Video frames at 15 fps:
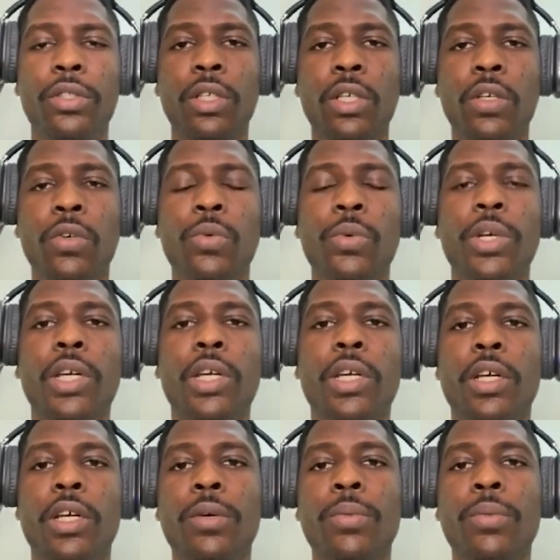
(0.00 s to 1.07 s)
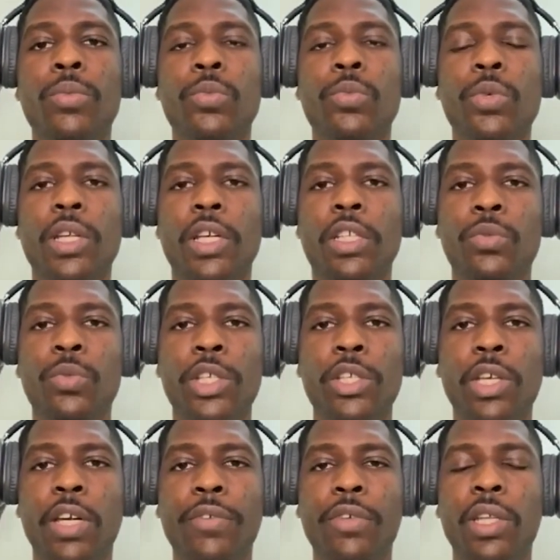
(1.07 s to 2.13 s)
where when you have
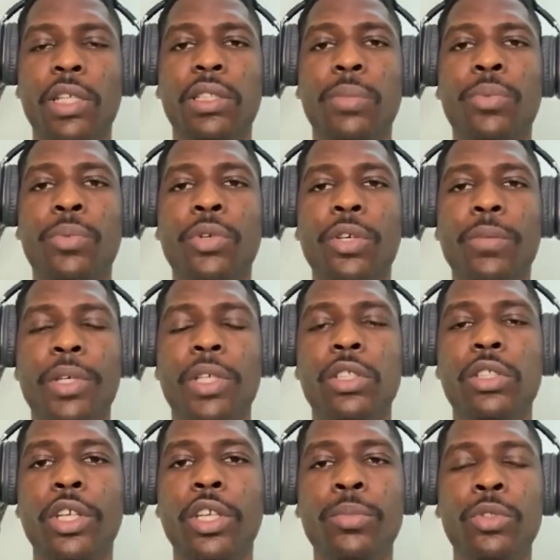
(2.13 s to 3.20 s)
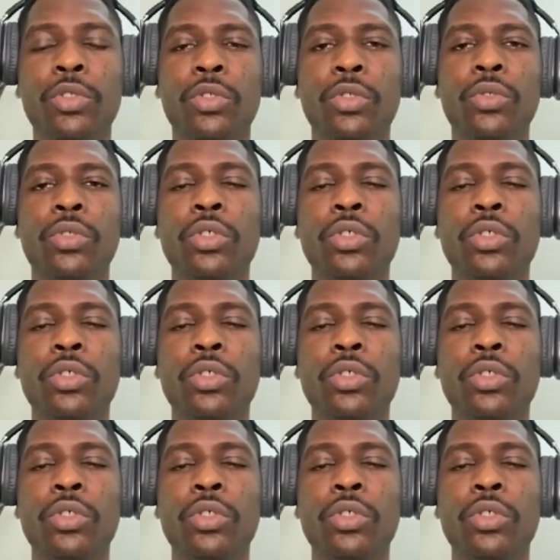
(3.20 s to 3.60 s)
your next appointment, you're able to,